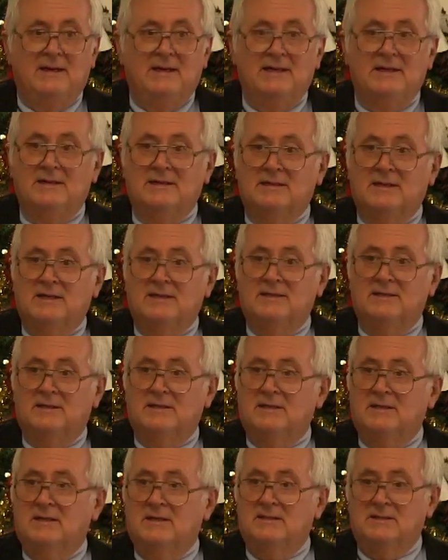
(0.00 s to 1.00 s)
And
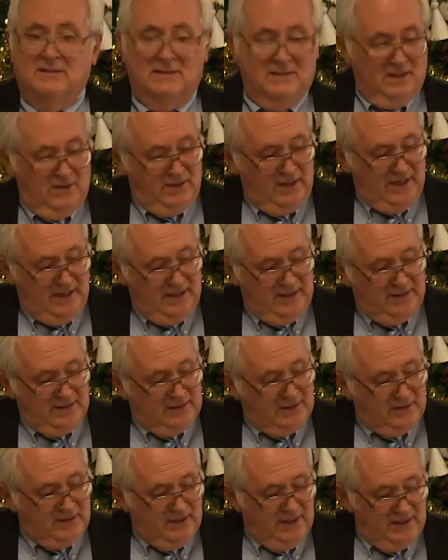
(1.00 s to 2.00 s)
they're
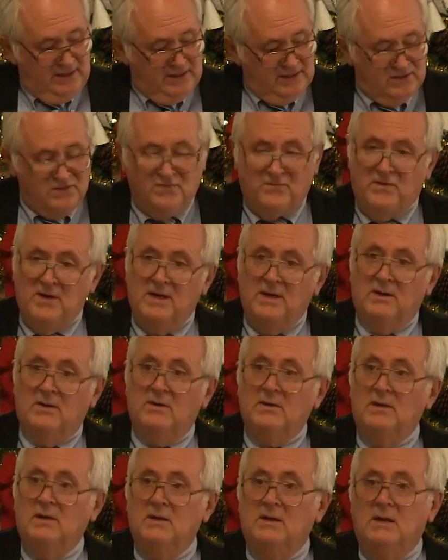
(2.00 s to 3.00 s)
getting this
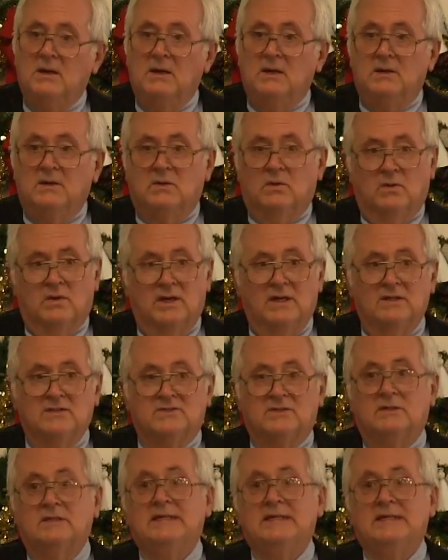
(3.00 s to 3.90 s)
fear, or else,